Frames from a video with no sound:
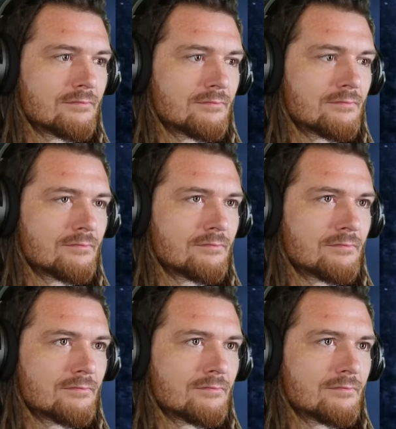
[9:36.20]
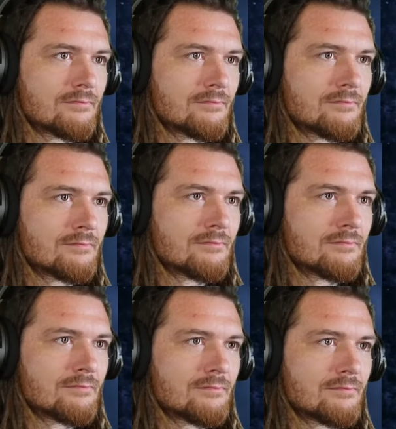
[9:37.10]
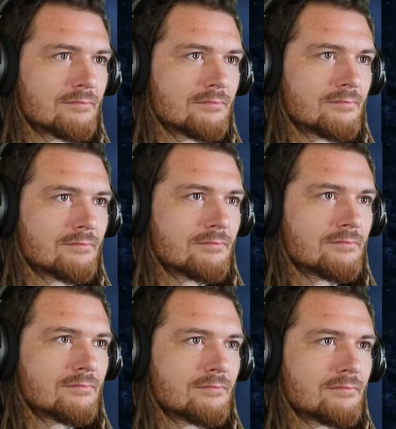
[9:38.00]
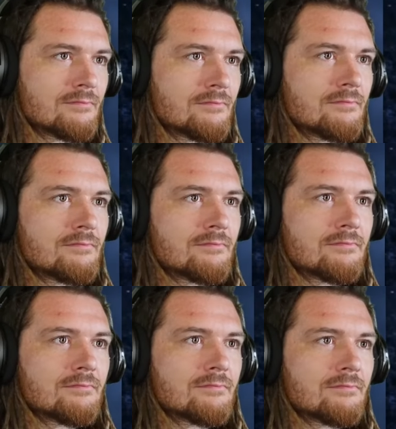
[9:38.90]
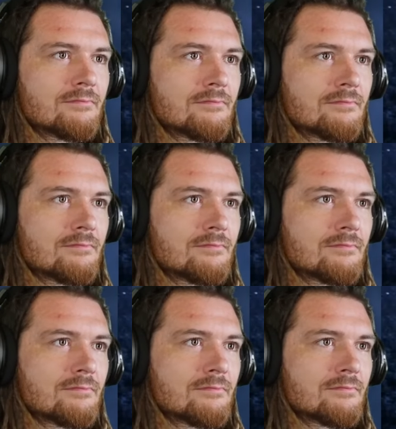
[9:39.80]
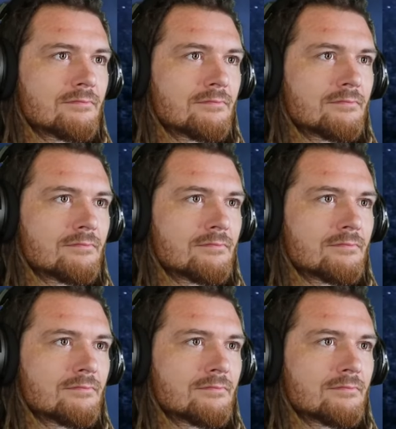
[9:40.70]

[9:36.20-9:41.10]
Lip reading: This person isn't speaking.